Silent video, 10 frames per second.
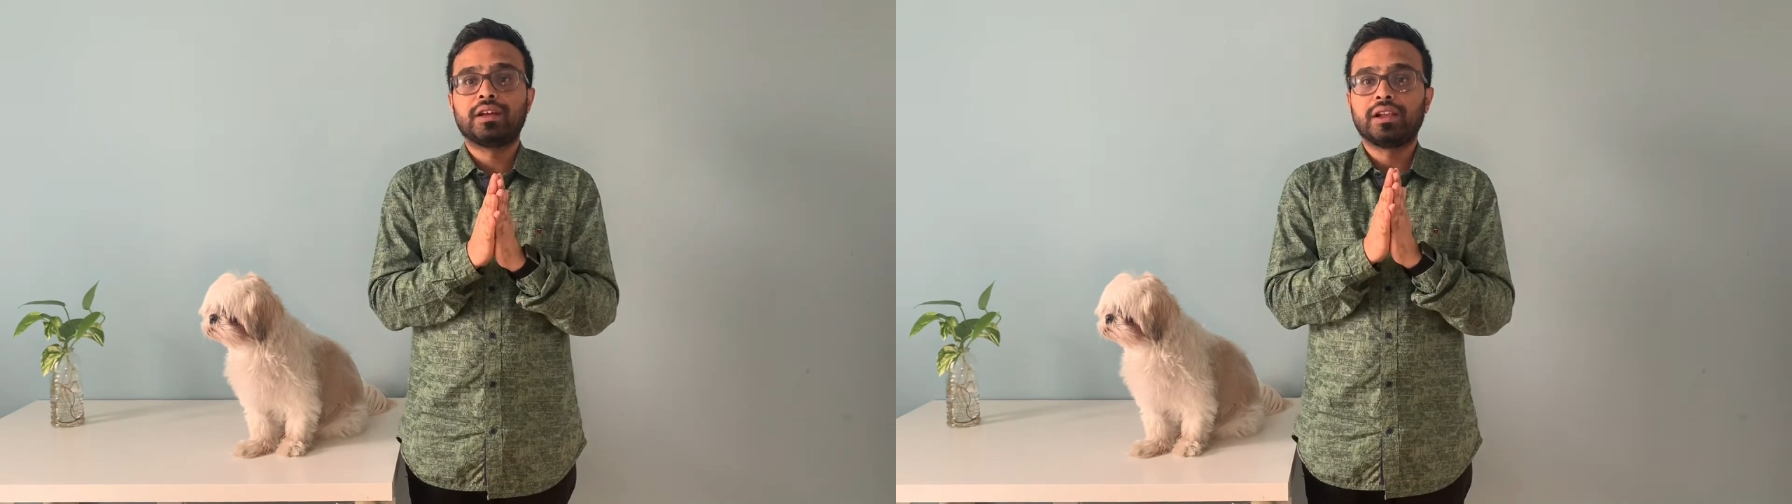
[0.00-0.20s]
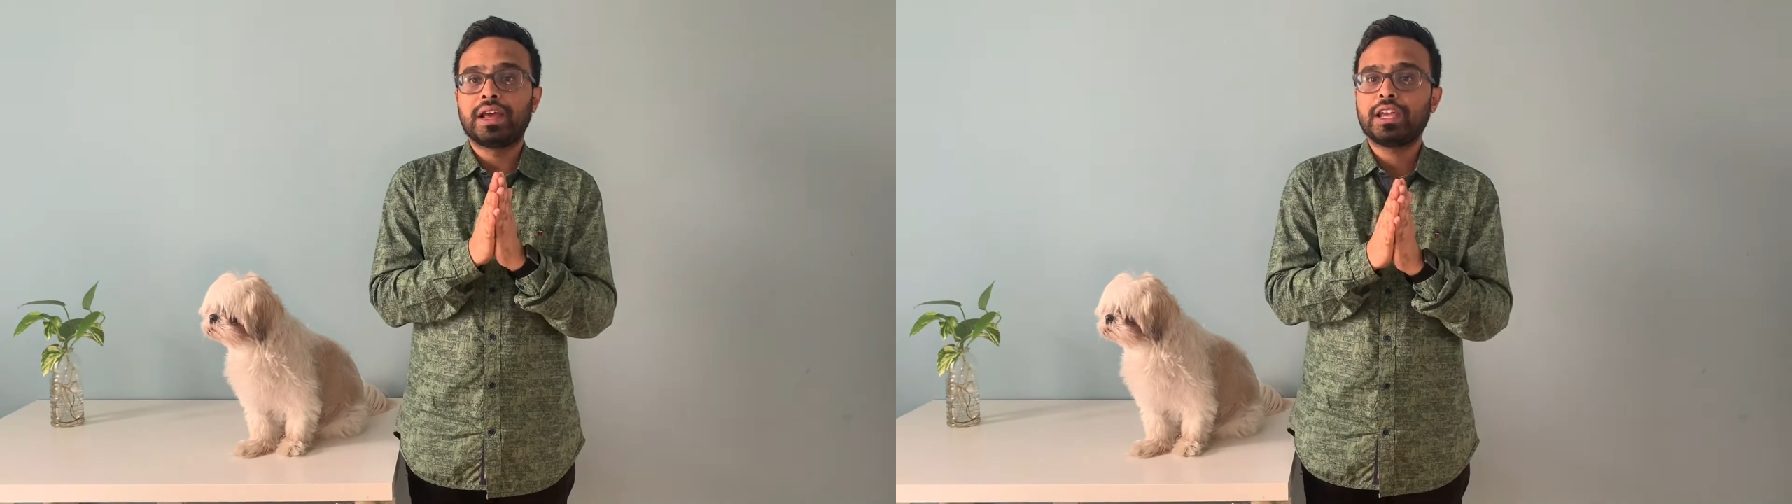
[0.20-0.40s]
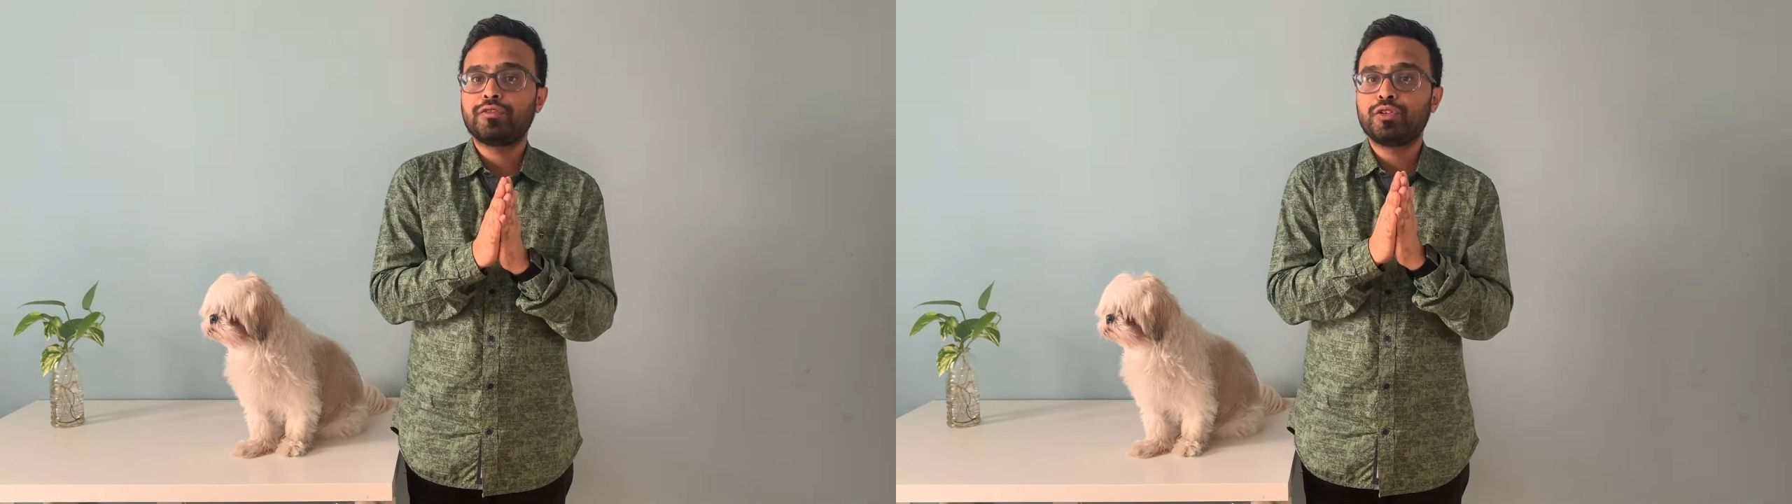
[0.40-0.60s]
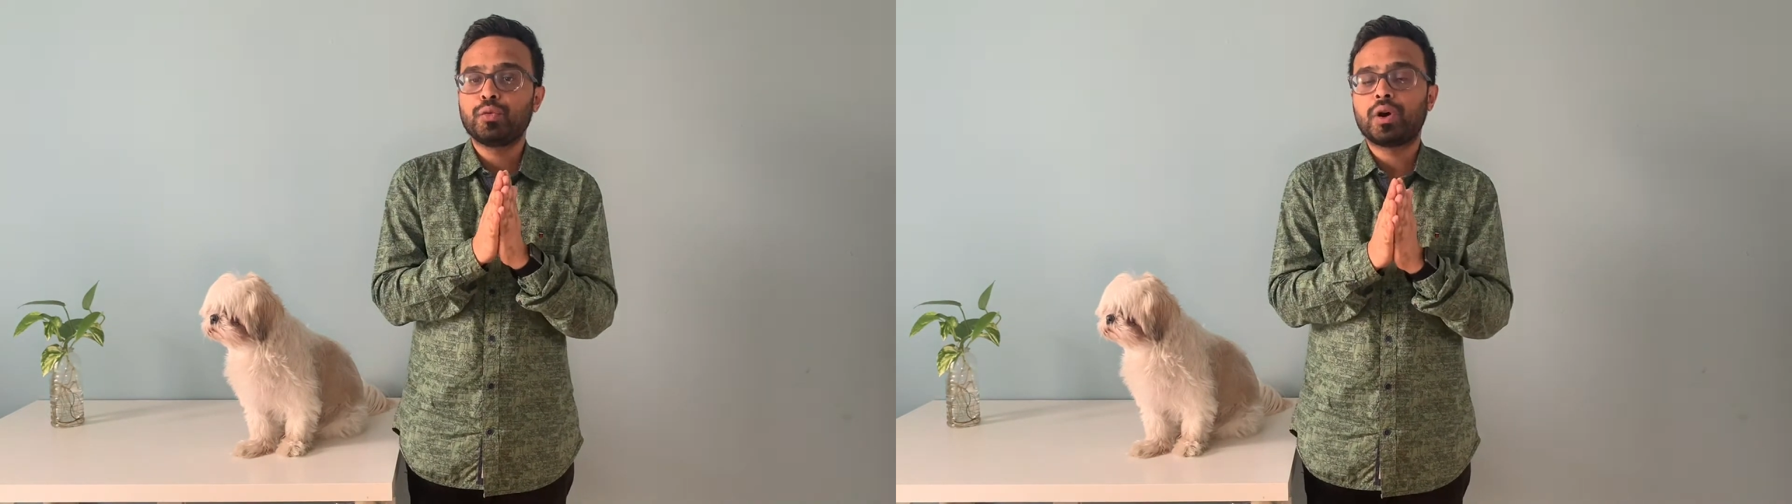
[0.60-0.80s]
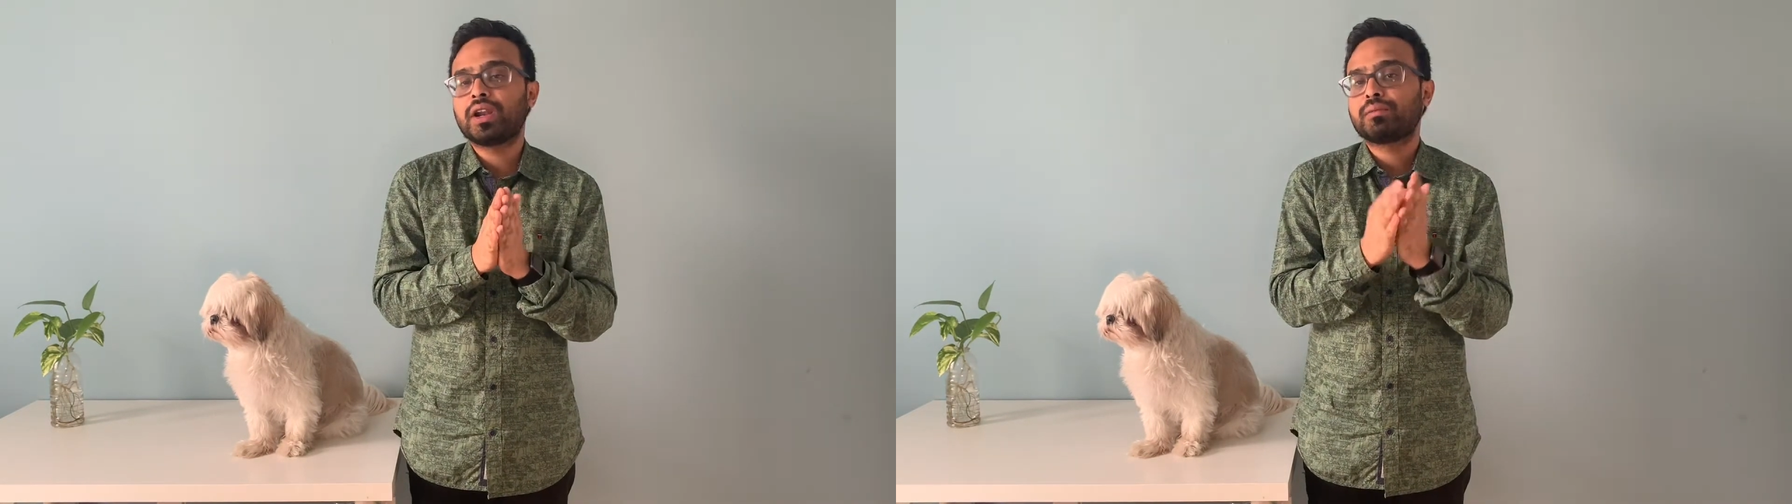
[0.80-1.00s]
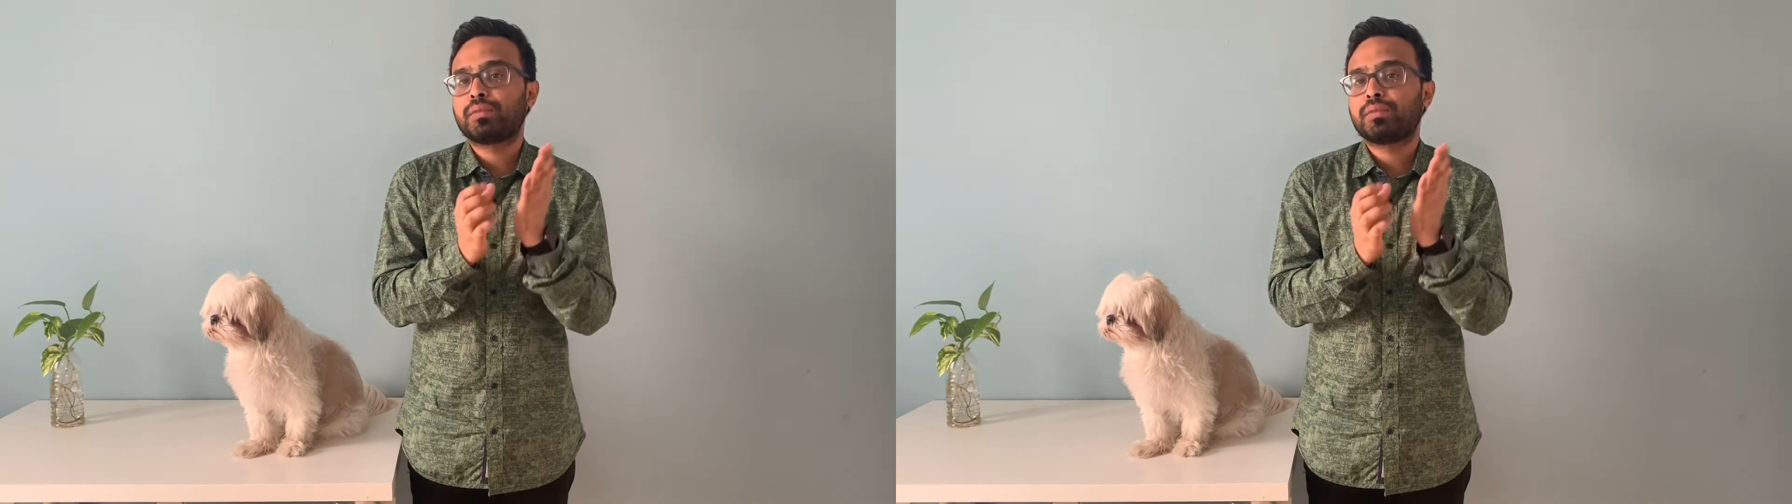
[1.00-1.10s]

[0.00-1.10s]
Like if you want